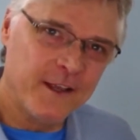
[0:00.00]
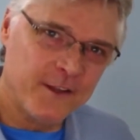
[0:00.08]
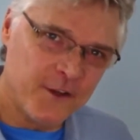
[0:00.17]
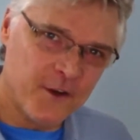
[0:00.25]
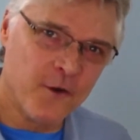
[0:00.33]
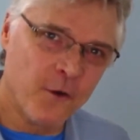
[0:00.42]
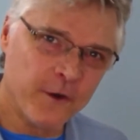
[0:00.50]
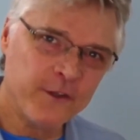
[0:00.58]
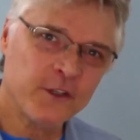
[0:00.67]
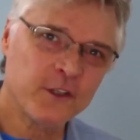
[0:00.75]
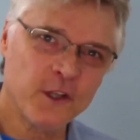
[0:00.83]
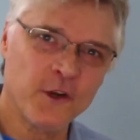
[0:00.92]
you're going
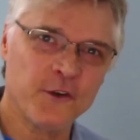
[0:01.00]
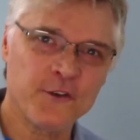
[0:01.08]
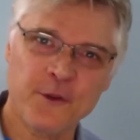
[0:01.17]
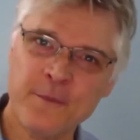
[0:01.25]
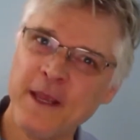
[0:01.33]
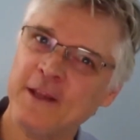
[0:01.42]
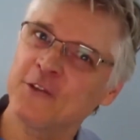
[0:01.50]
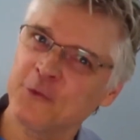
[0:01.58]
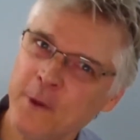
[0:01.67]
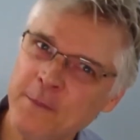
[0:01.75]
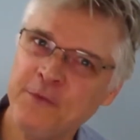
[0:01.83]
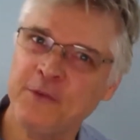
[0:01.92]
to learn to make a
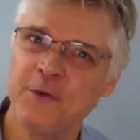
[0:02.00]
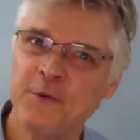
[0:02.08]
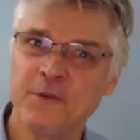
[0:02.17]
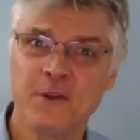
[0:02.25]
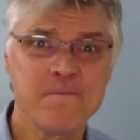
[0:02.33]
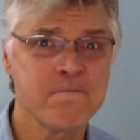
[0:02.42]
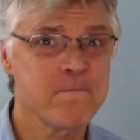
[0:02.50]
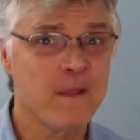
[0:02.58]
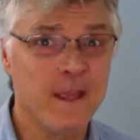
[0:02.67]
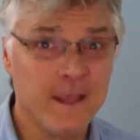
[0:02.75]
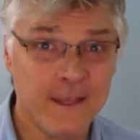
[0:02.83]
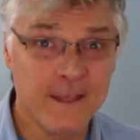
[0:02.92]
swimsuit
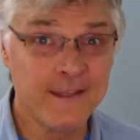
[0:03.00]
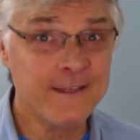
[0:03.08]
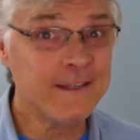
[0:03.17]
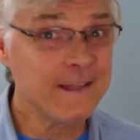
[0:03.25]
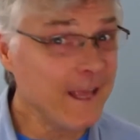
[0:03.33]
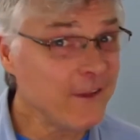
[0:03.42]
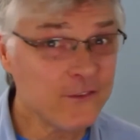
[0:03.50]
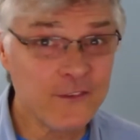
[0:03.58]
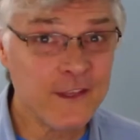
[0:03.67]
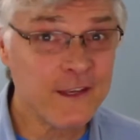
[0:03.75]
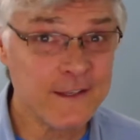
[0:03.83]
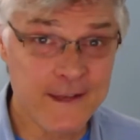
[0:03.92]
in less
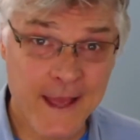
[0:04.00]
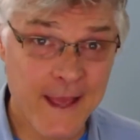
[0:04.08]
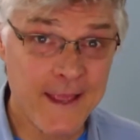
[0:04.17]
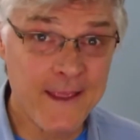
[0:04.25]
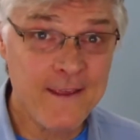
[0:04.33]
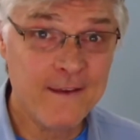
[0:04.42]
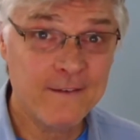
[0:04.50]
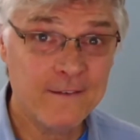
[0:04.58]
than a day.